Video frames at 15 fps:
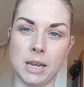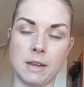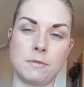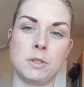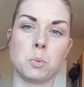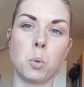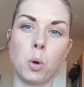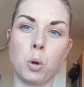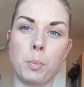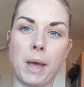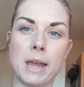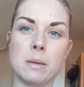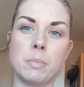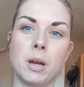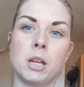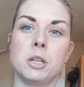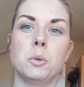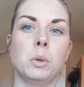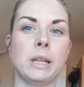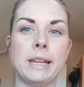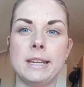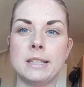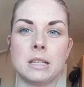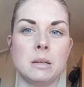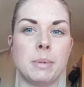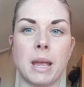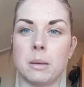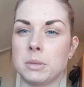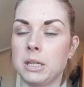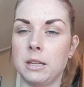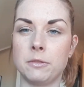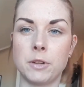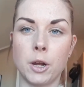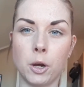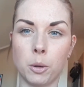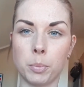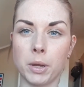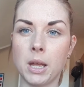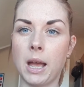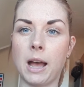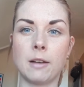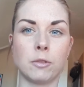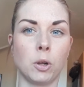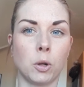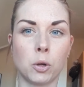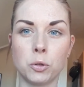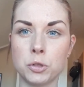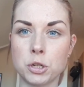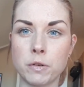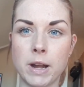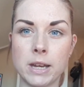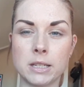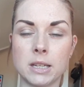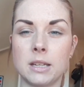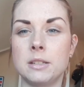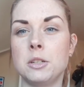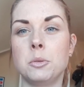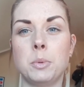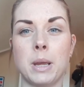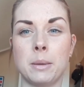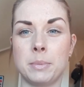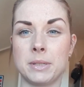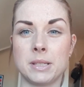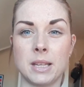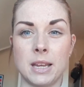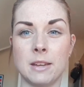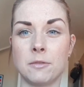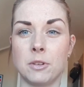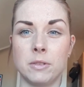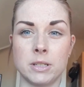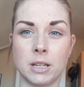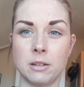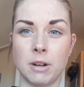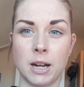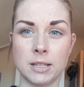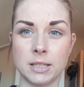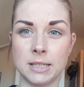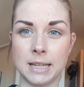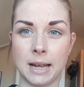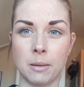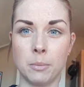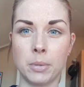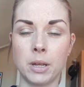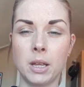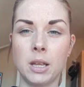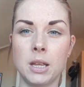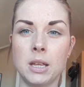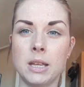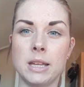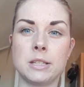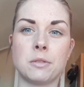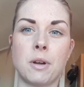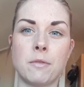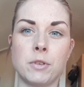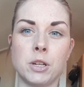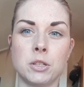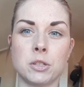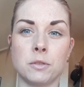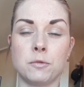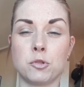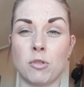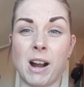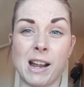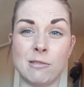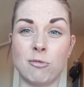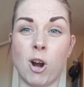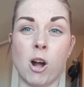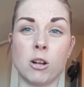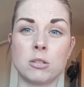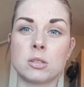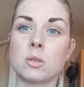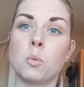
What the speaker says: If there's wallpaper, you will easily be able to lift it up, have a look under it, and you'll be able to see if there is any rising damp. Is there evidence of dry rot,